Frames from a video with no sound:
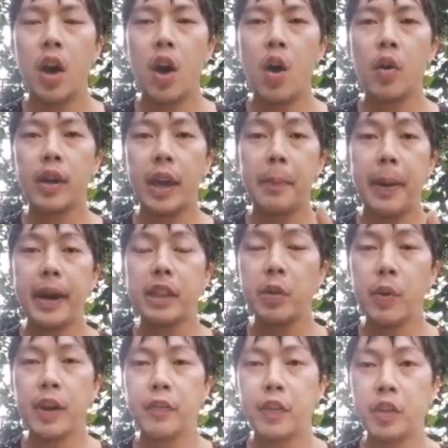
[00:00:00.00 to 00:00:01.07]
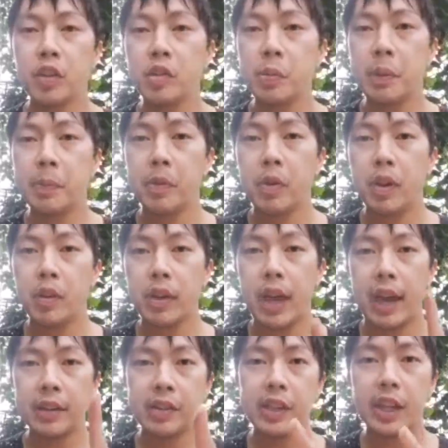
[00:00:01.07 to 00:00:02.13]
Okay, by the way, for those people, okay,
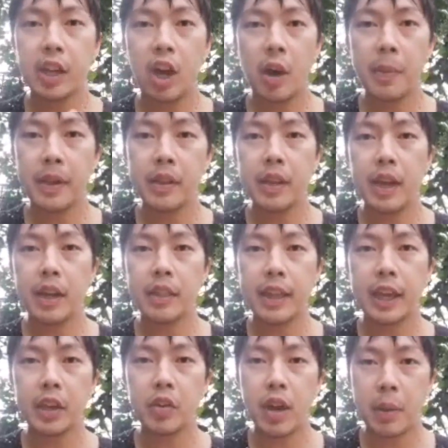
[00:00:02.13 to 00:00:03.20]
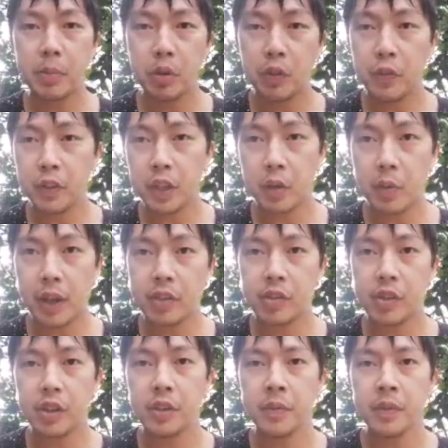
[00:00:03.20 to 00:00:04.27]
I see the comment. Thank you, Abdul, for the
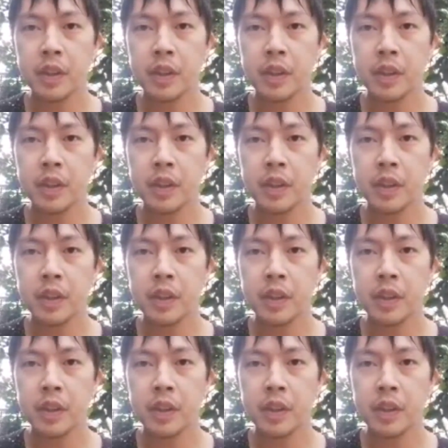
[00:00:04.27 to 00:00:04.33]
question.